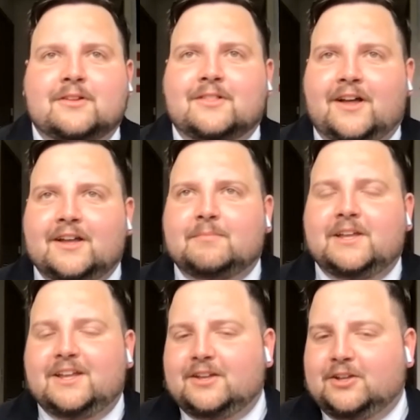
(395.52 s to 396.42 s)
like
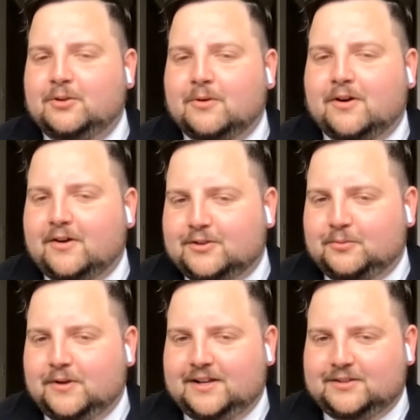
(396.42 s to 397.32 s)
me, you are a
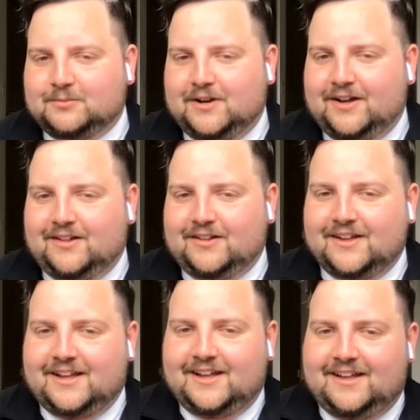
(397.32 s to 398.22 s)
twin as well,
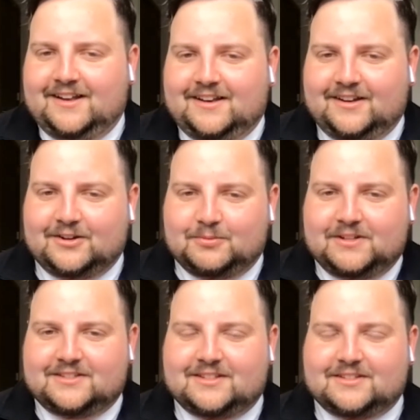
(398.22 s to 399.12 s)
and your
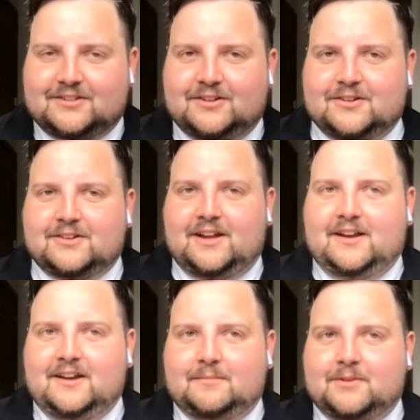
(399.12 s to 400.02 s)
twin sister
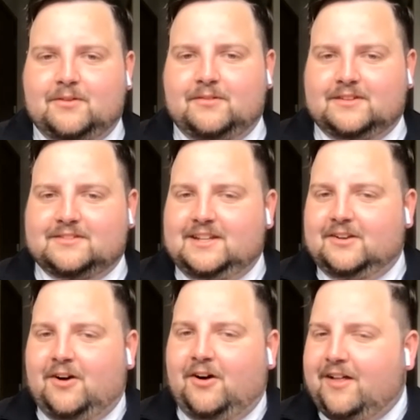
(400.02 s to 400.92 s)
ended up going to Seton
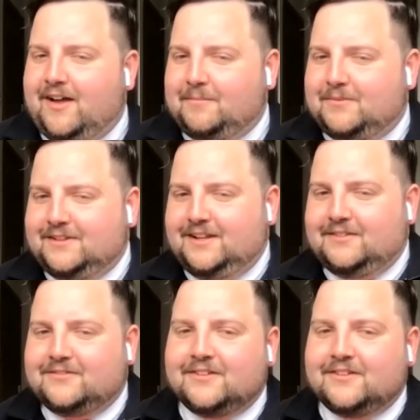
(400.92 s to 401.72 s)
Hall, I believe.